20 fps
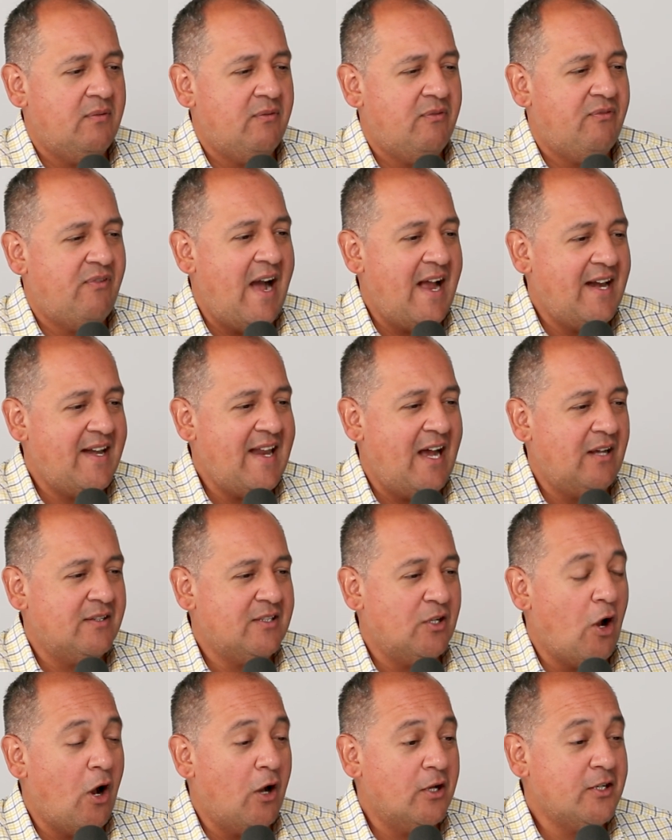find out
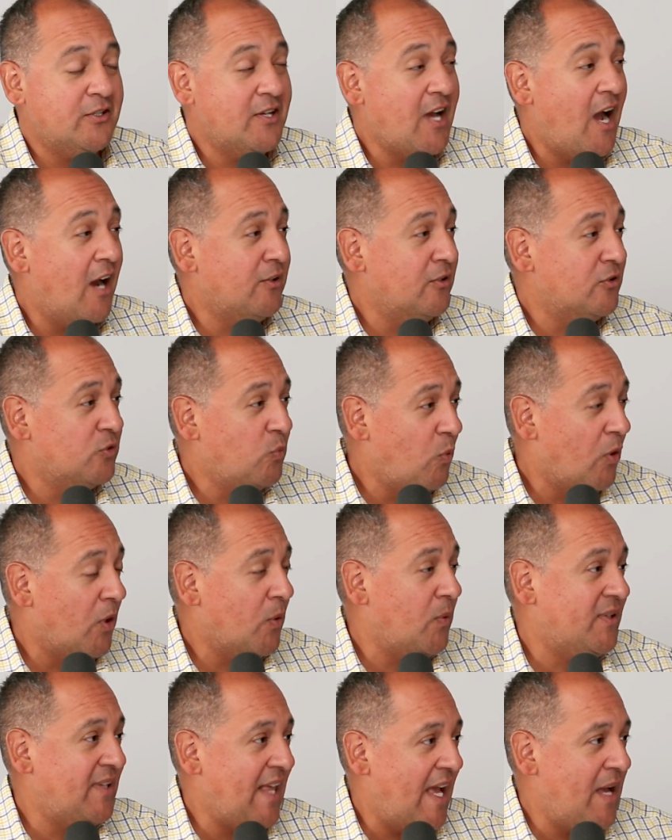that all your doctors
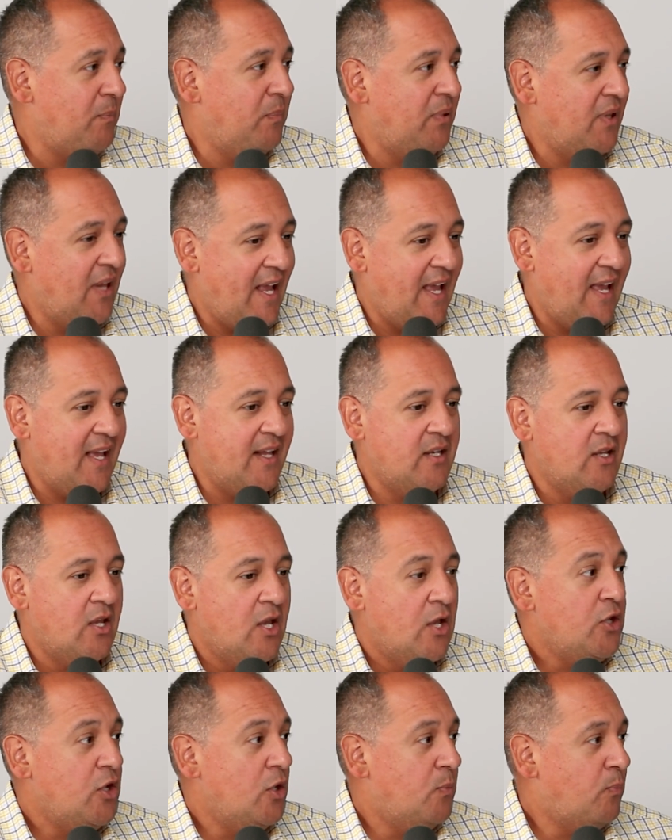work with that plan,
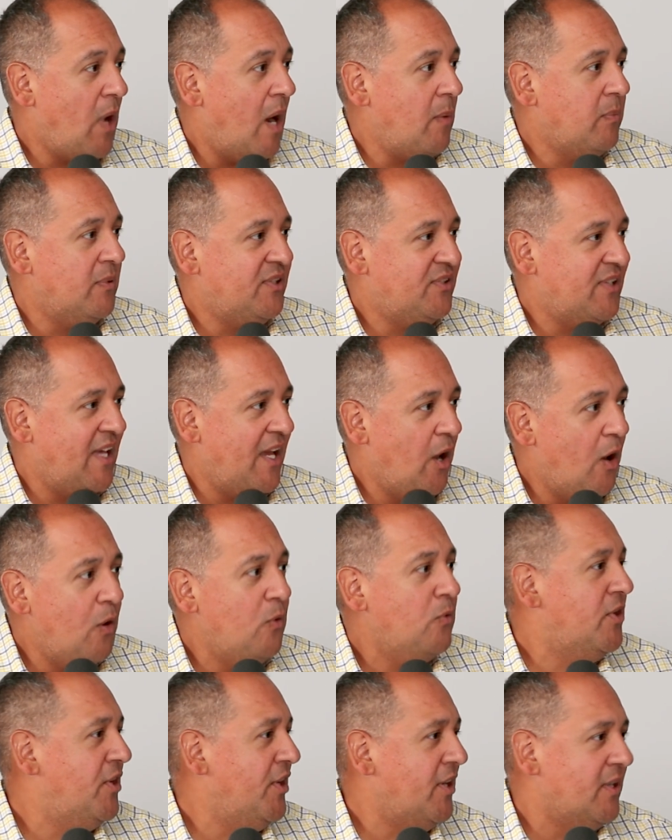you'd probably say,
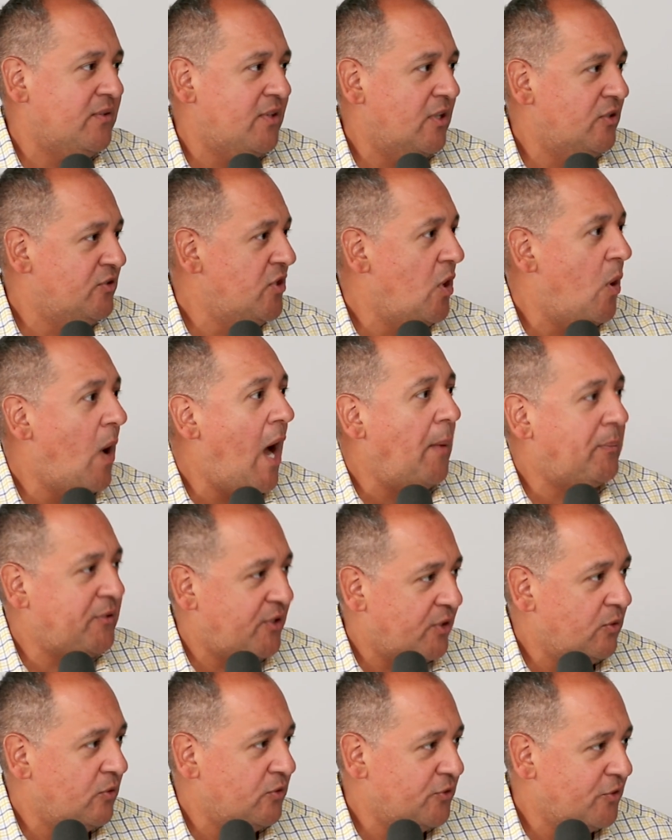oh, good, there's no
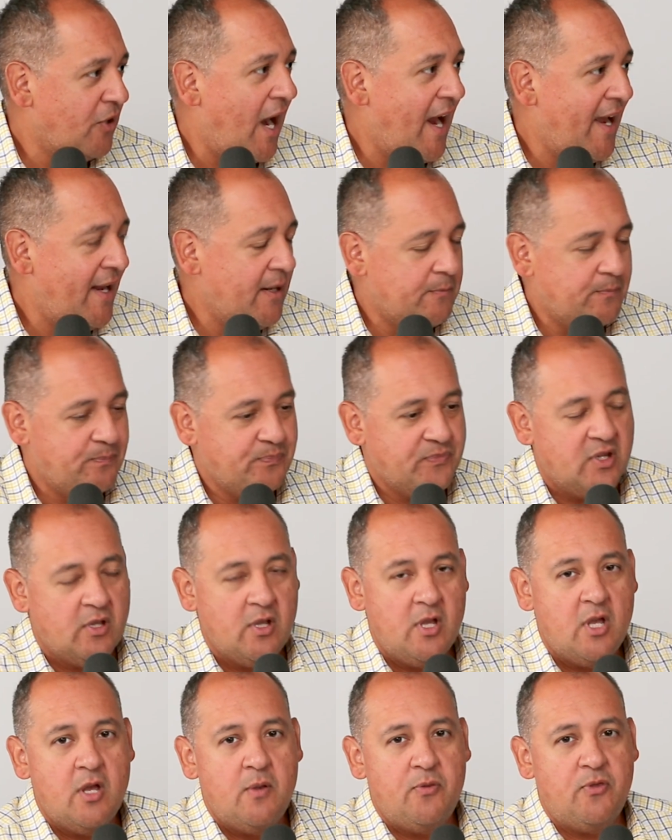obstacles, right?
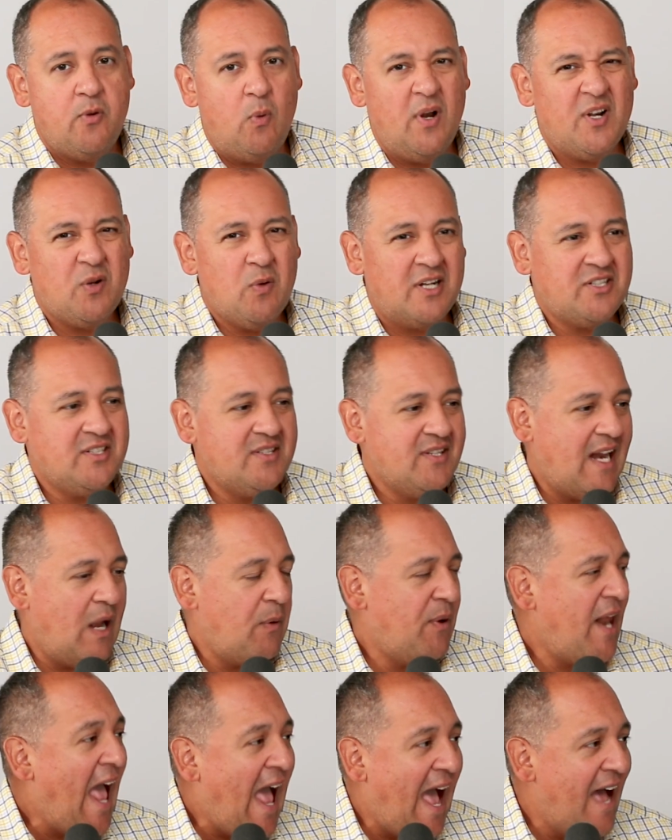The one question that I
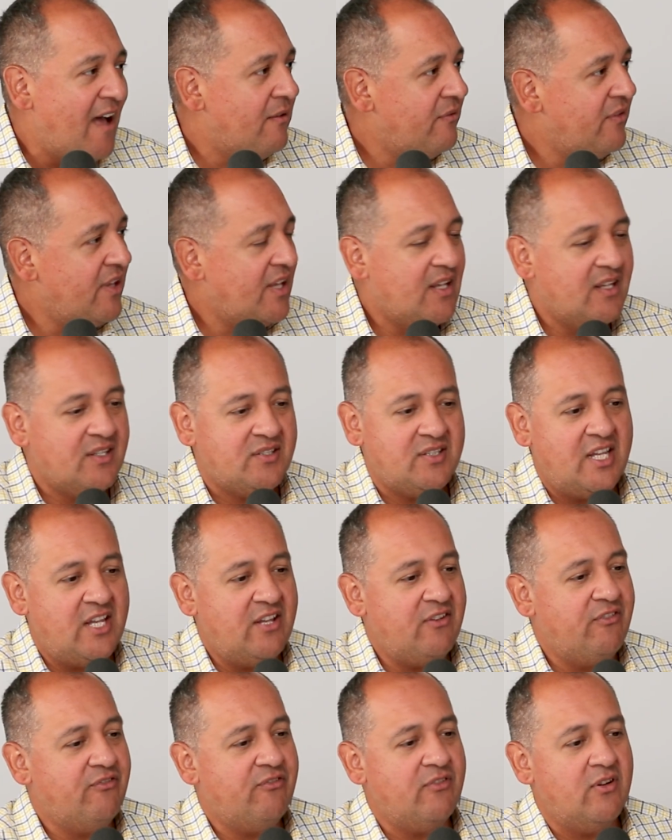would have is,
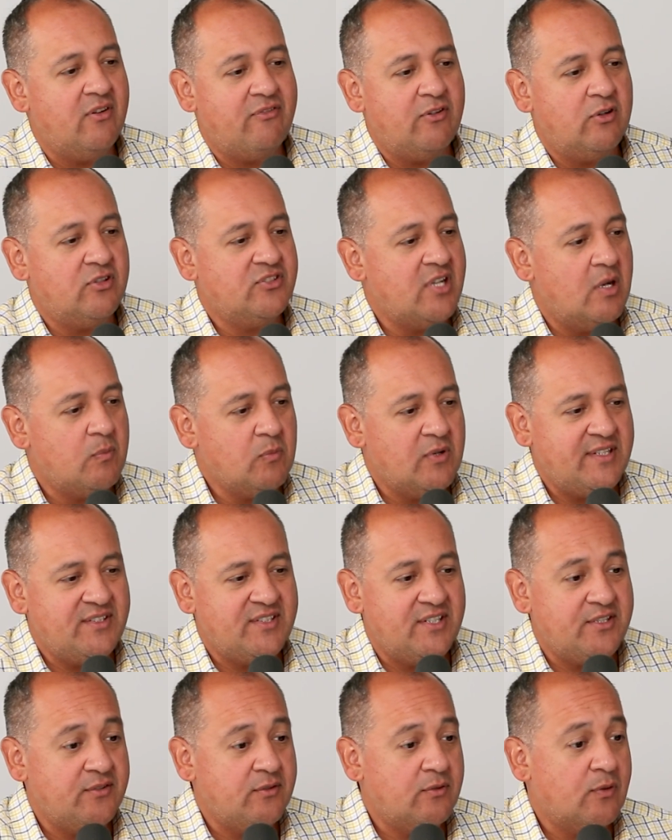if for some
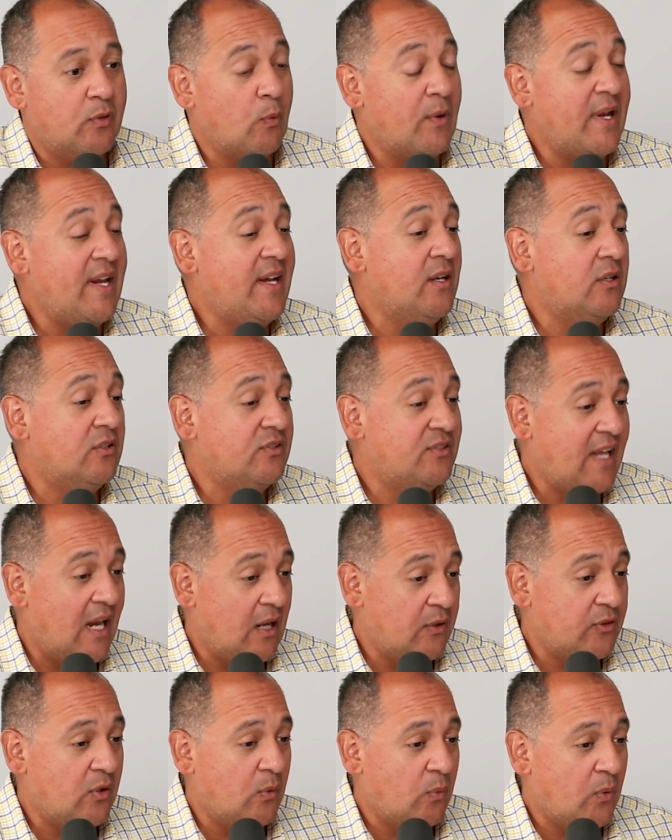reason 3 years
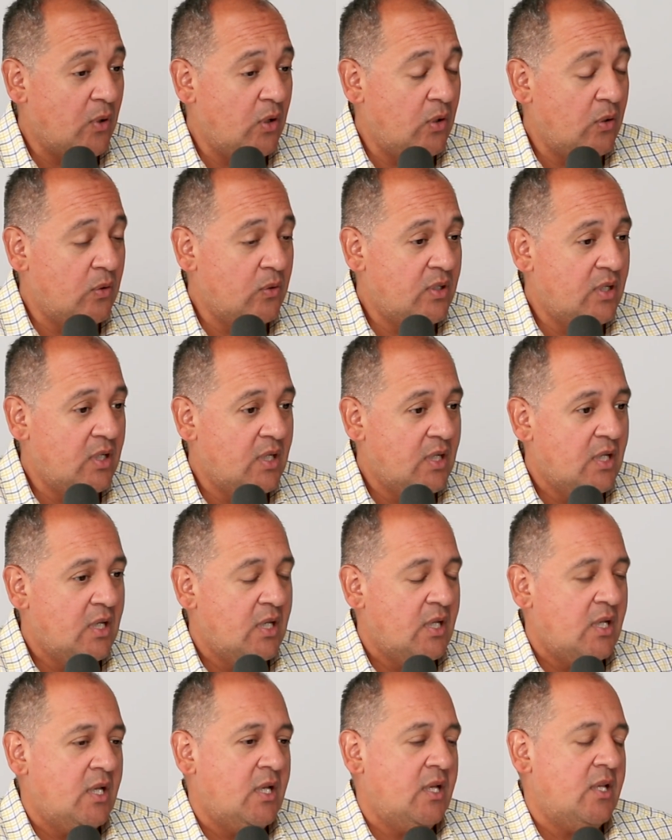down the road,
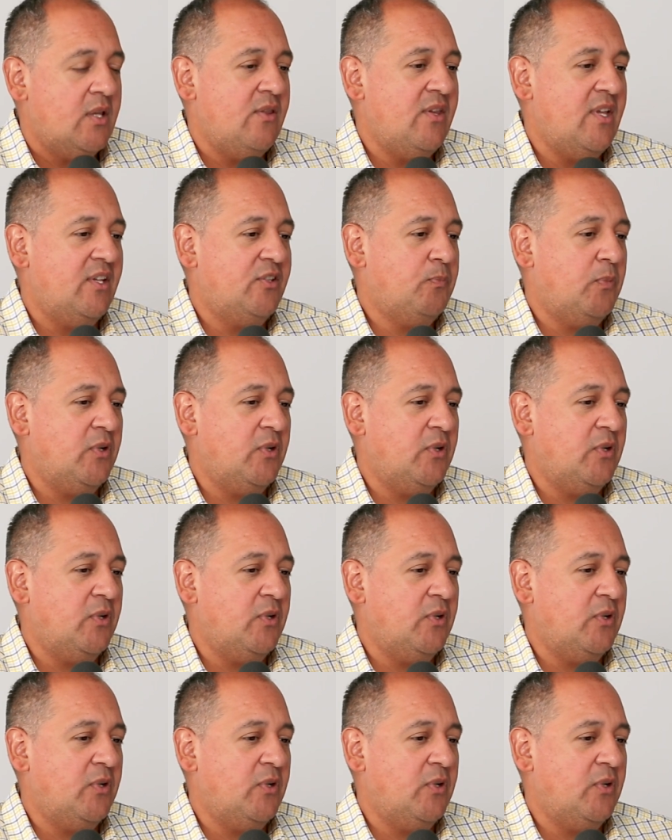this